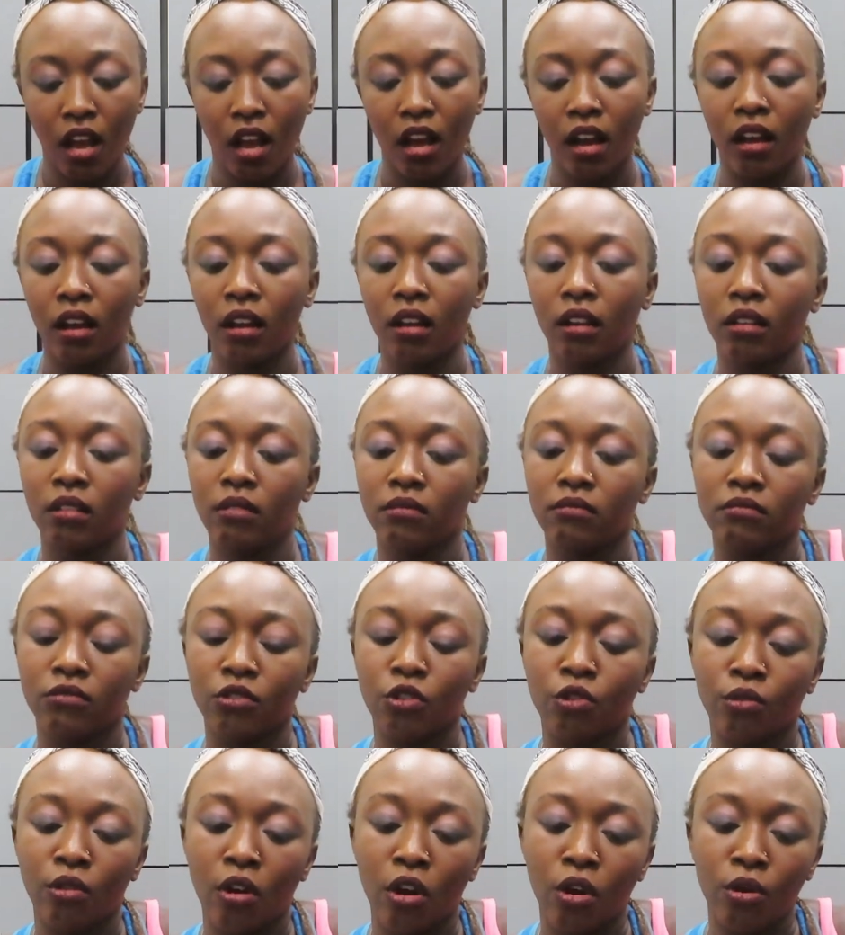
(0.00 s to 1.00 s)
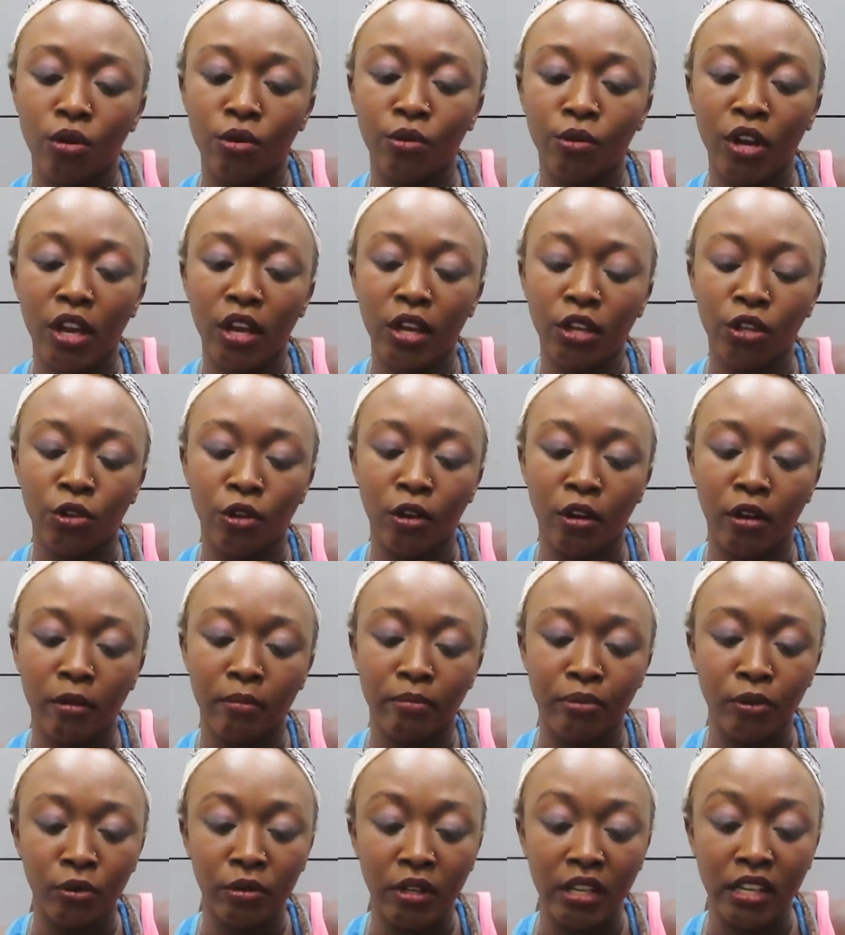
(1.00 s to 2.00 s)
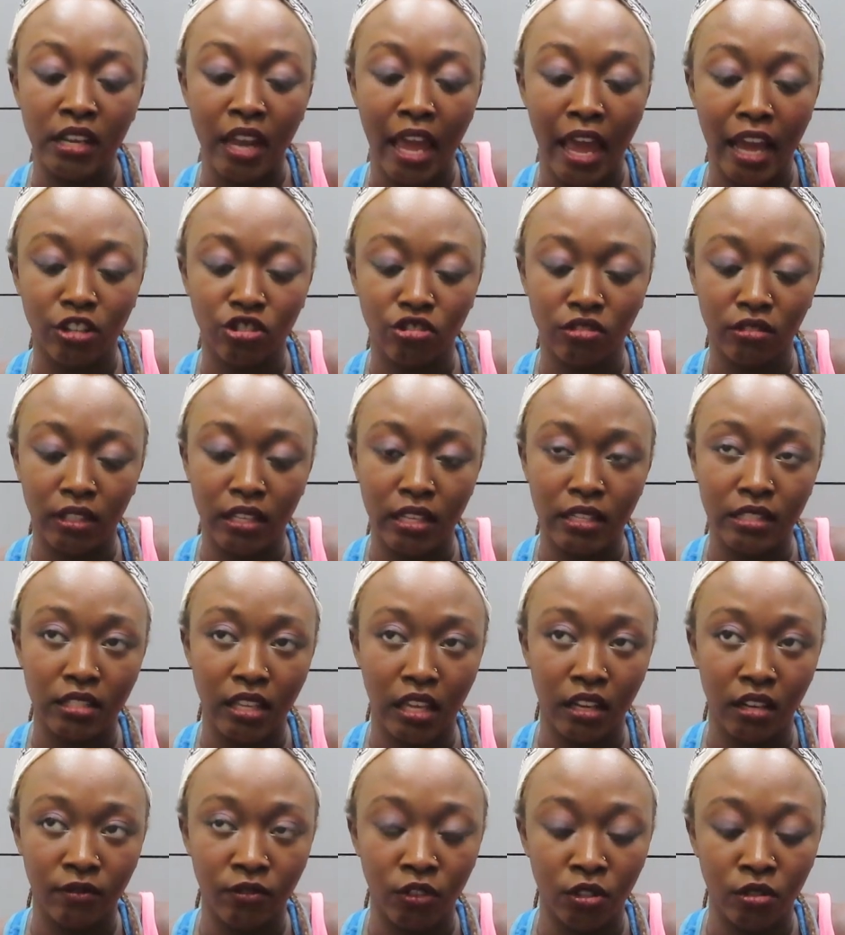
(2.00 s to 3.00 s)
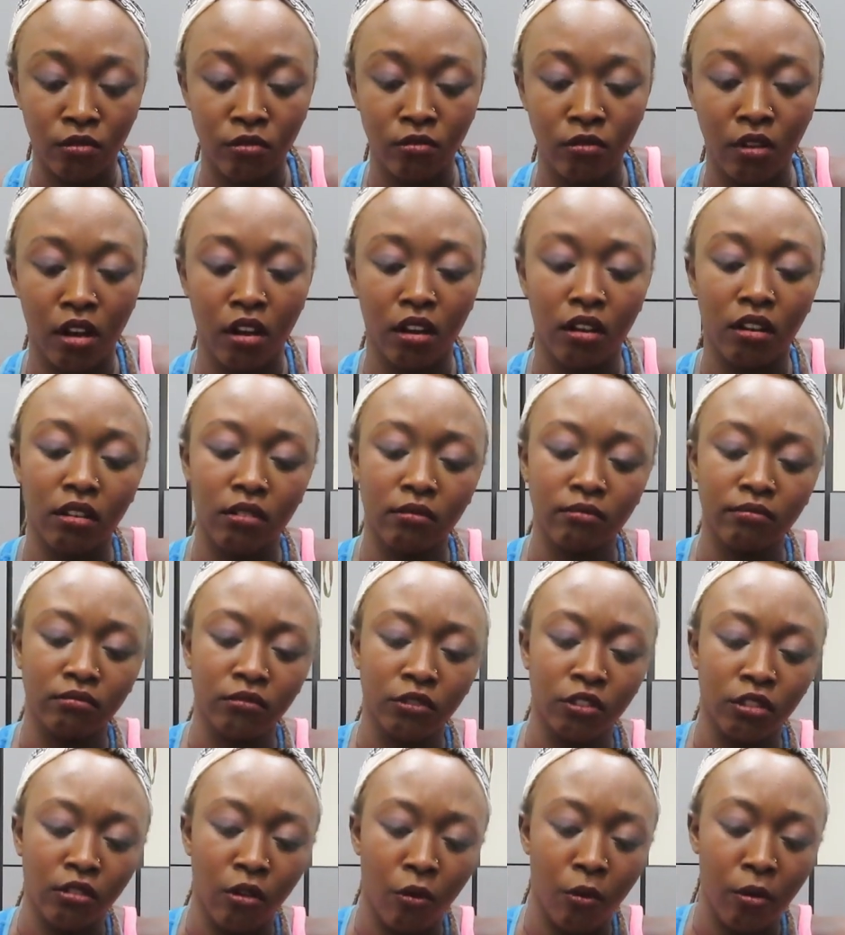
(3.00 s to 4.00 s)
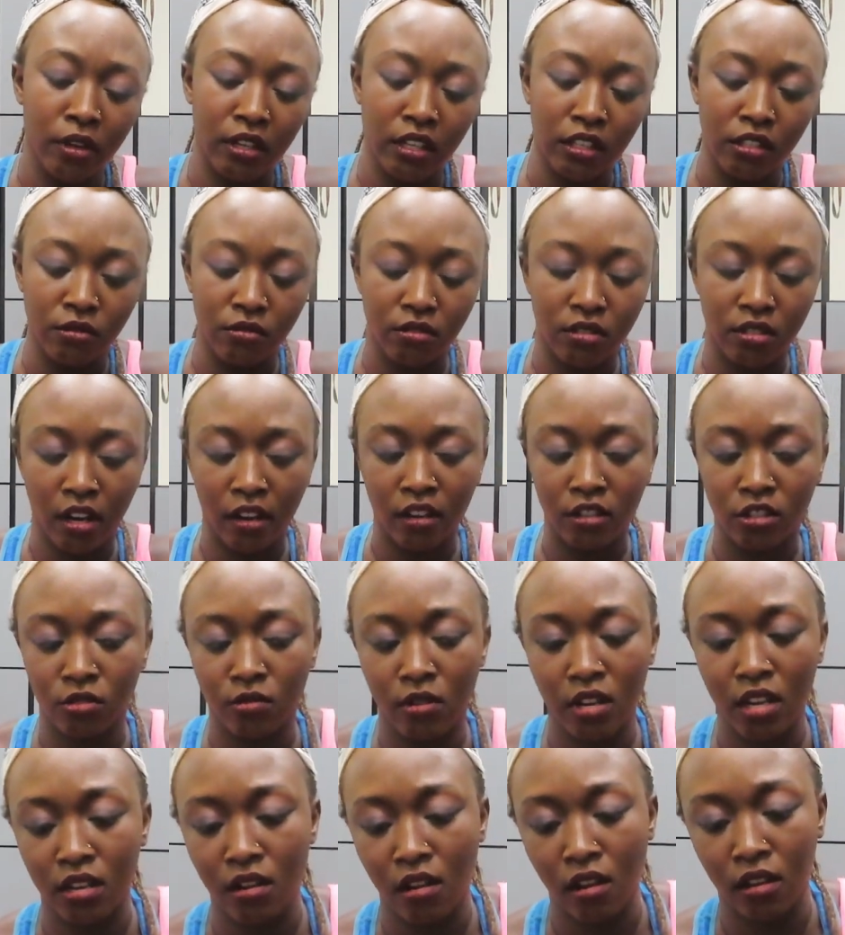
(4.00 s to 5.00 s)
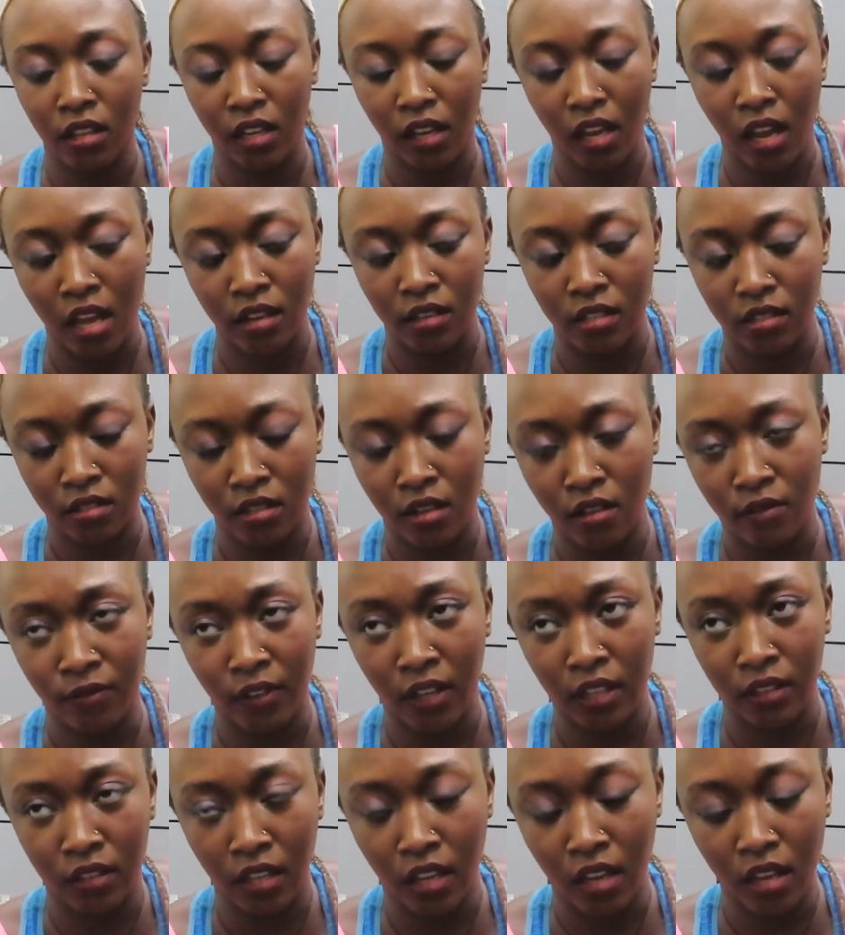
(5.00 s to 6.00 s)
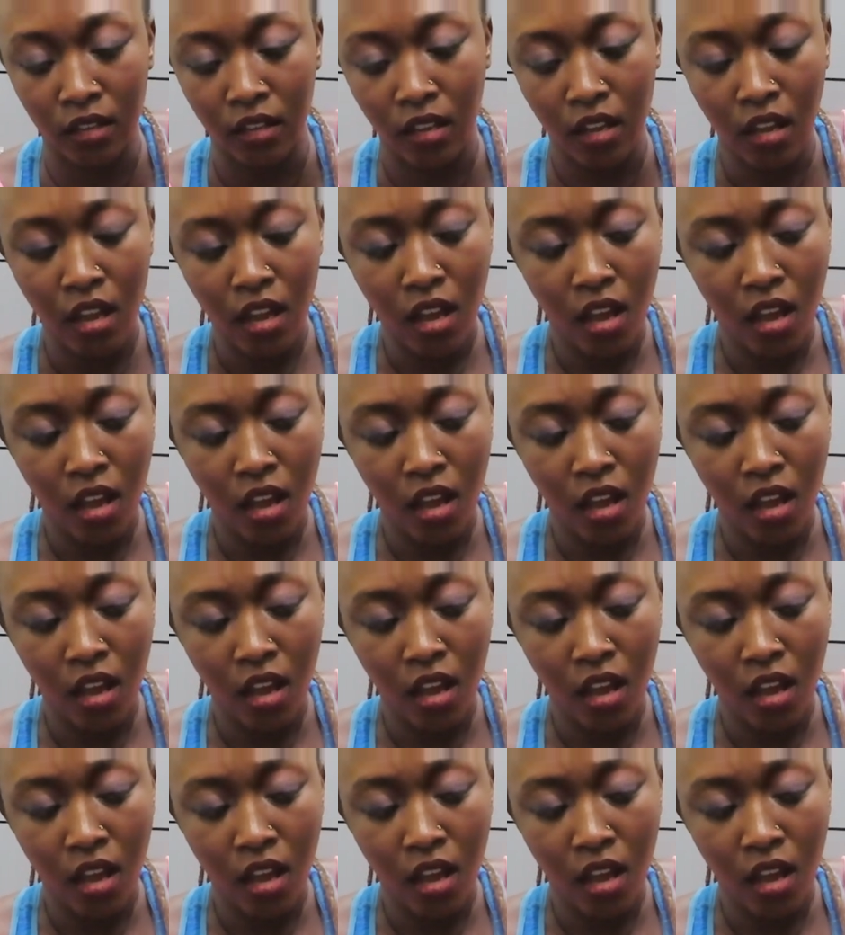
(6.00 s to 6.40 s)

um, grow your booty naturally instead of you um, going to do surgery and all that kind of stuff like that.